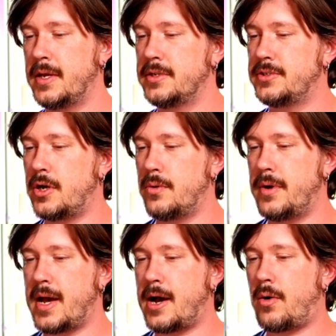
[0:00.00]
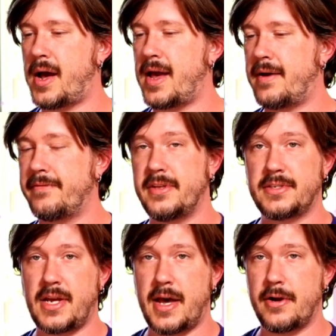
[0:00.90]
So now I have this
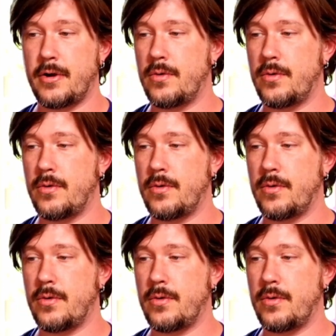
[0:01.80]
header,